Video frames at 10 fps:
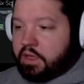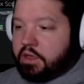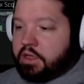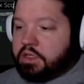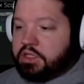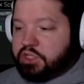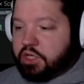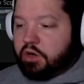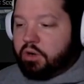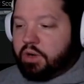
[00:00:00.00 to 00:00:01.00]

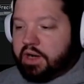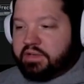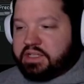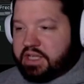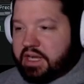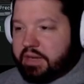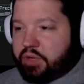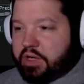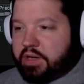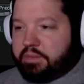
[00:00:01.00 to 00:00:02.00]
So obviously I
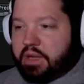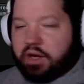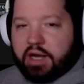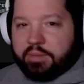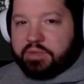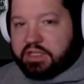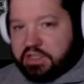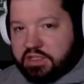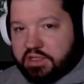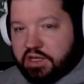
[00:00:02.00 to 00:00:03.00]
put better optics